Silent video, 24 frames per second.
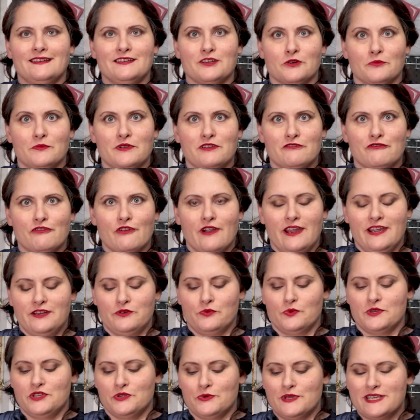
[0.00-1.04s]
don't be
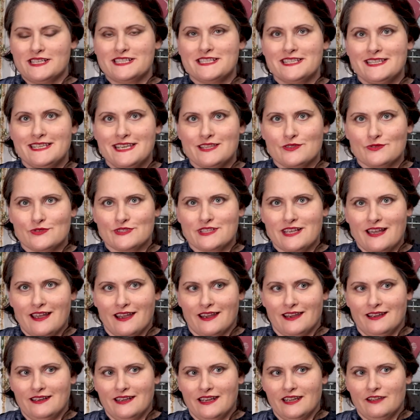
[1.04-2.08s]
afraid. When you get to the other
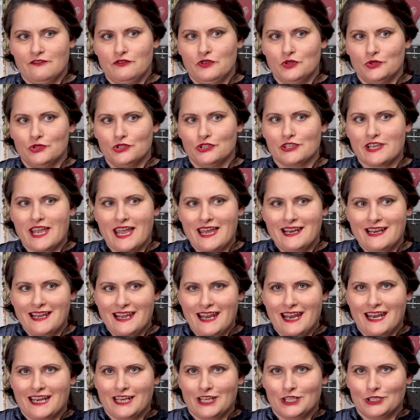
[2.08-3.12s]
side, if you look at
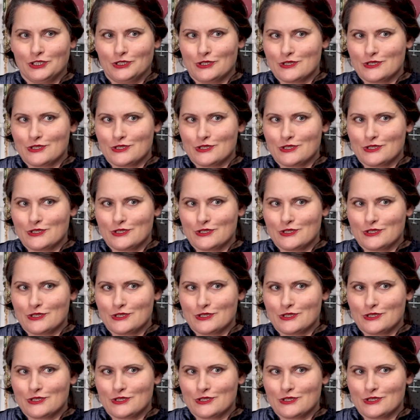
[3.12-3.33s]
it and it